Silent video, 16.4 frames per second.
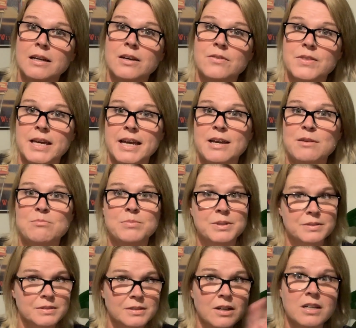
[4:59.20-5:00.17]
of the hemp,
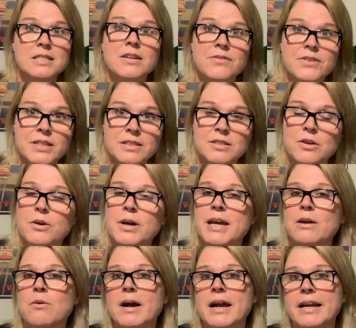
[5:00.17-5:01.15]
cause everything to go
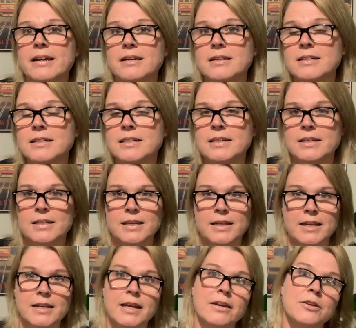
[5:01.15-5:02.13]
haywire,
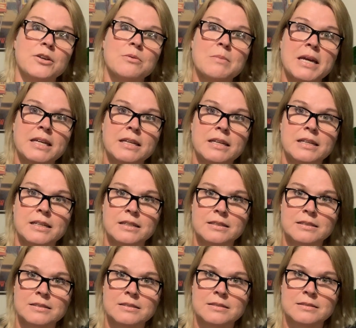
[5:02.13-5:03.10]
and now you're
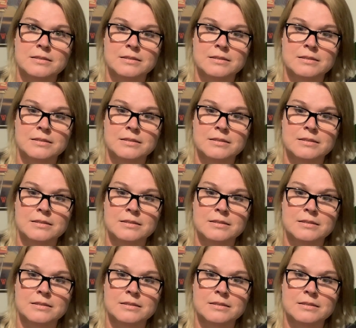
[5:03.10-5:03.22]
making